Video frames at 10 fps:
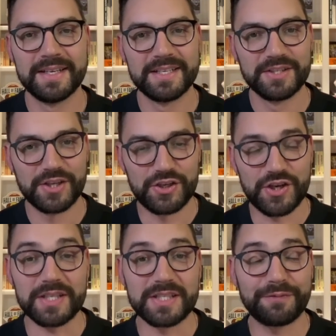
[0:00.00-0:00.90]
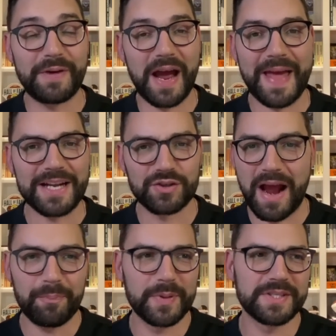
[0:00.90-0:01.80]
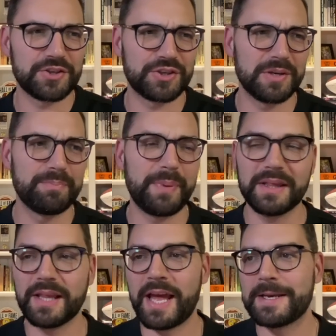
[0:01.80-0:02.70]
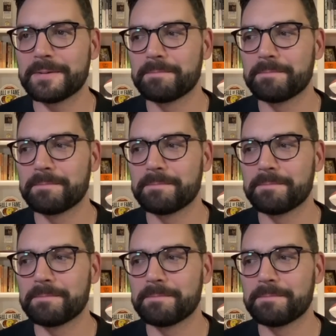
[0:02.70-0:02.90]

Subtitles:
to justify that draft position. But like,